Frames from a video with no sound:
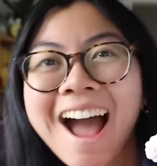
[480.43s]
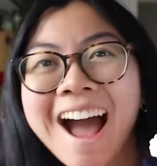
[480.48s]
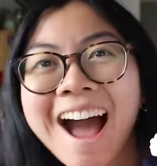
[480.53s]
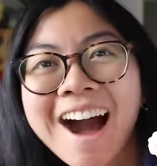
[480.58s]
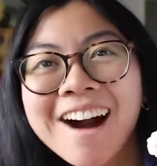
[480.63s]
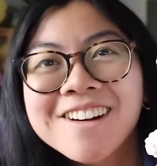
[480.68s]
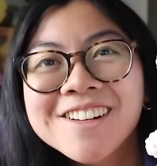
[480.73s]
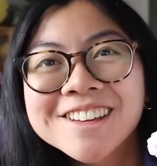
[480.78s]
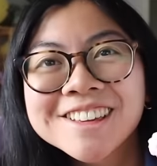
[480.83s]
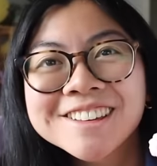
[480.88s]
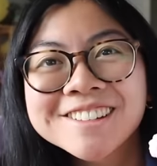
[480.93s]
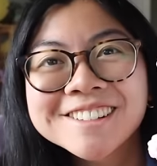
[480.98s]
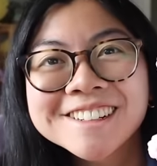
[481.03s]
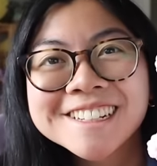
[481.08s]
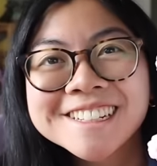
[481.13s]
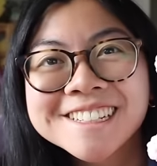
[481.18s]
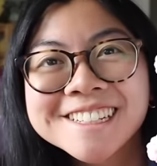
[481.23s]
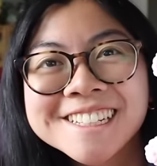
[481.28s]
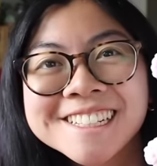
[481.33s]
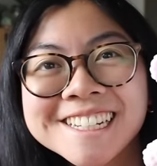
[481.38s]
How cute
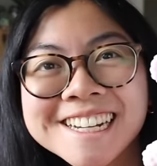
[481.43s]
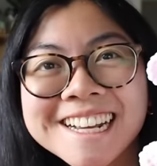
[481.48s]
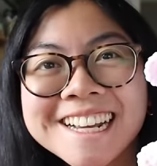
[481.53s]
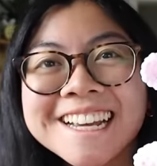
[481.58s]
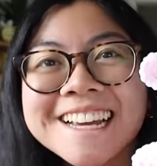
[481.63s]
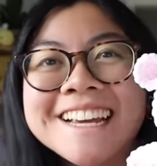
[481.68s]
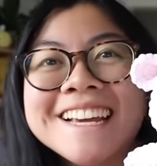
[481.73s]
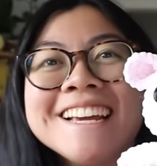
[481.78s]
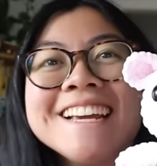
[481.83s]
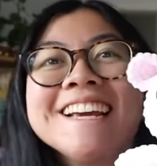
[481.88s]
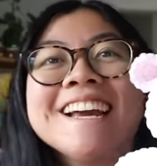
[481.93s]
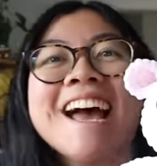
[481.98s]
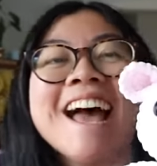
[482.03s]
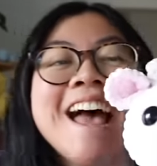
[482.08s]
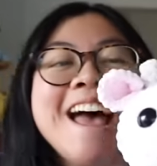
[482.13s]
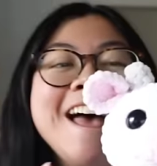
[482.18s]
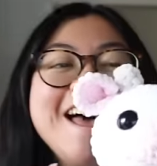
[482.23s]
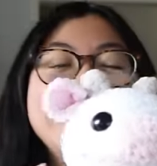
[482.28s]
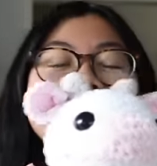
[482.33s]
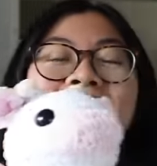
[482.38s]
is she?
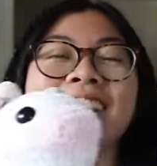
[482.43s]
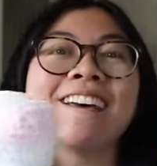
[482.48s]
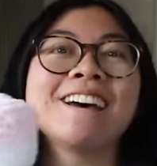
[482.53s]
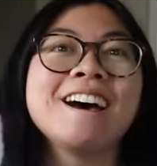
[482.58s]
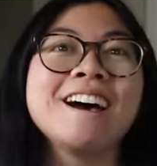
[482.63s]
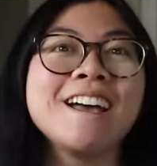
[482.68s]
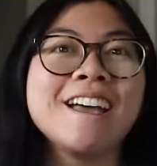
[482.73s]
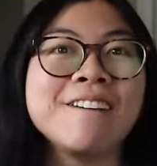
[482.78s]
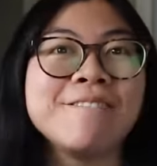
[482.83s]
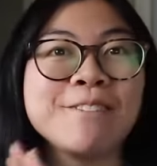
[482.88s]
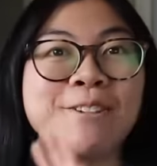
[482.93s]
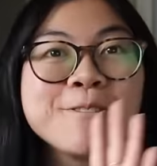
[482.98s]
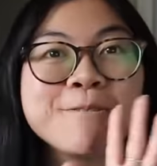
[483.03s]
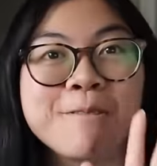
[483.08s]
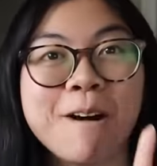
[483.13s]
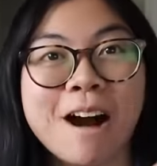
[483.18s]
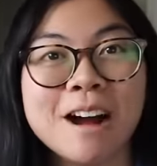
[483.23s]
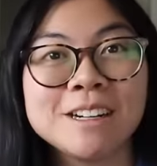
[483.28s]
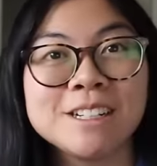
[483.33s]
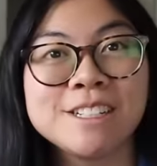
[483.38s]
And if you
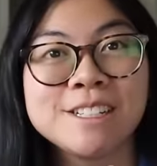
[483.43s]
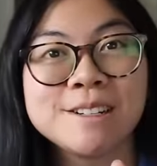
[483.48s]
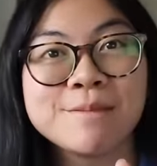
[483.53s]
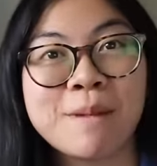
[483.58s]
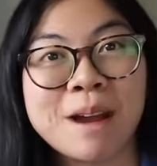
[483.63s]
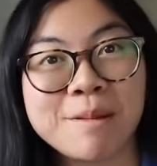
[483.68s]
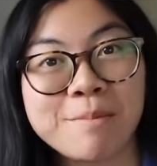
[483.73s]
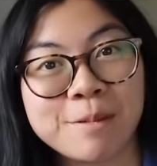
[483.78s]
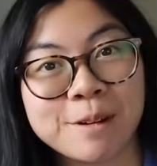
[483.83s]
watched my